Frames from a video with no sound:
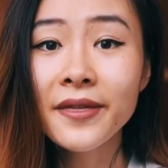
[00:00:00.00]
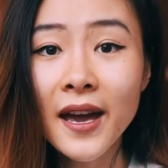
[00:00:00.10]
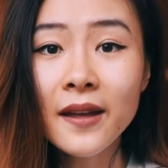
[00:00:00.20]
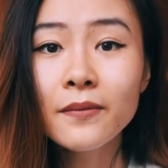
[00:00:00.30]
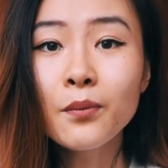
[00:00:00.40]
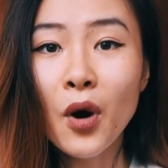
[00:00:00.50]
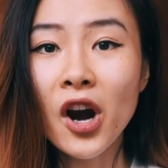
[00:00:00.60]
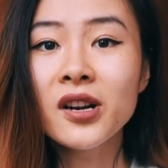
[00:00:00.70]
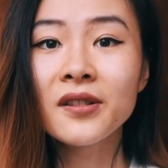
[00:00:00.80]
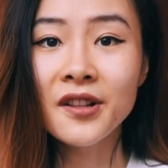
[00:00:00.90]
And then
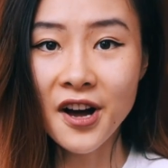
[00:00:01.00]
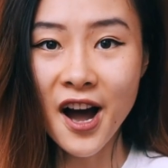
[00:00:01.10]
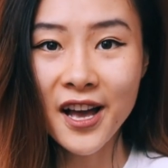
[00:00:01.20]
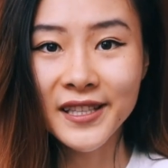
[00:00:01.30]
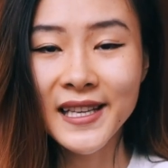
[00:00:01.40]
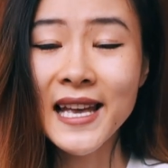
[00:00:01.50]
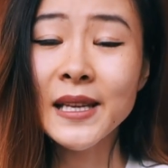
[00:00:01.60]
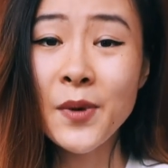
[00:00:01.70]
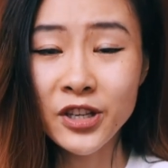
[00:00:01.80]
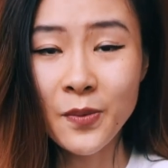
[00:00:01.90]
Mark Claus, as
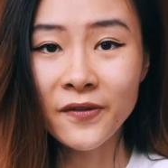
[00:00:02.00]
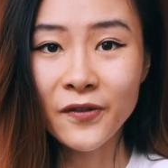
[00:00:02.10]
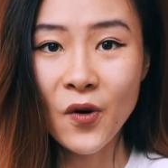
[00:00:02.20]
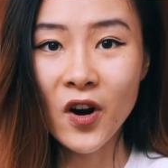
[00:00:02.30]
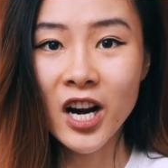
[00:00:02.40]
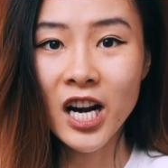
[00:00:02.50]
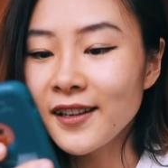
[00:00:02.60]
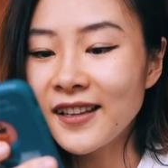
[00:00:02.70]
I mentioned before.